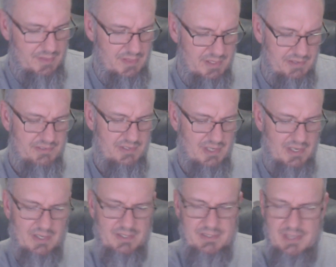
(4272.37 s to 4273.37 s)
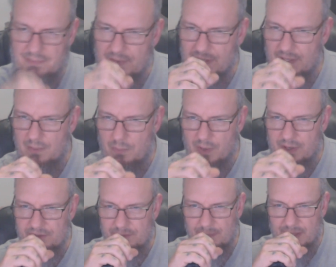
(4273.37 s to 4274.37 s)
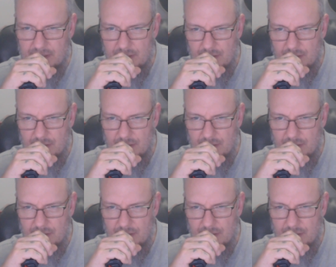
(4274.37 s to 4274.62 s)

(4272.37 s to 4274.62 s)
this definitely works, man.